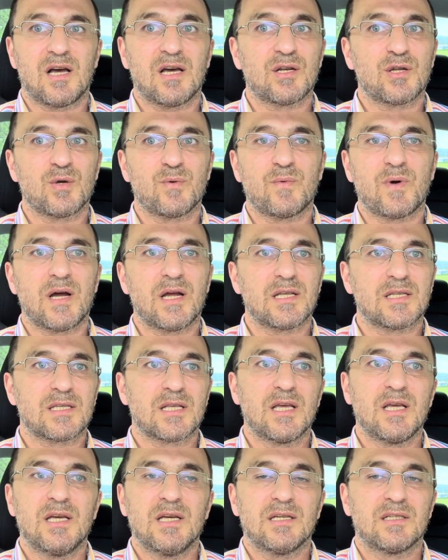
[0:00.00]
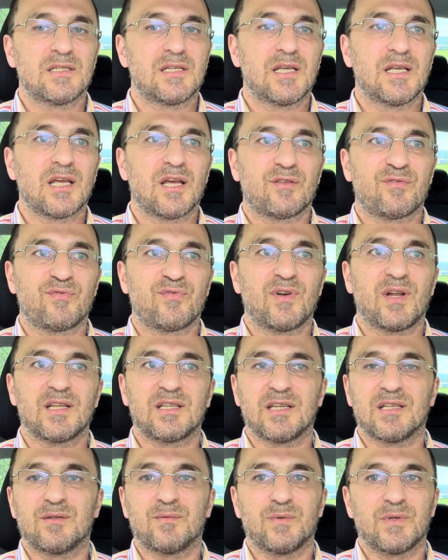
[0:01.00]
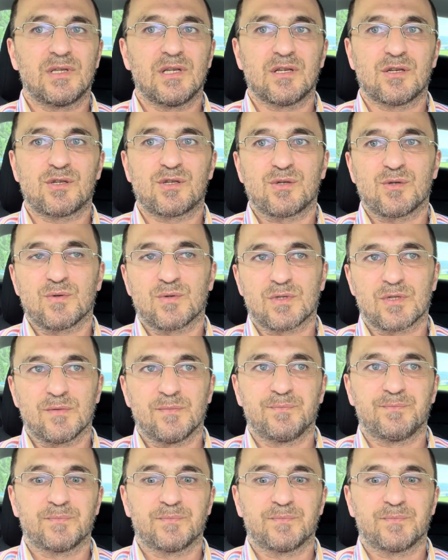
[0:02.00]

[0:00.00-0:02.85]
otherwise they get flooded with issues.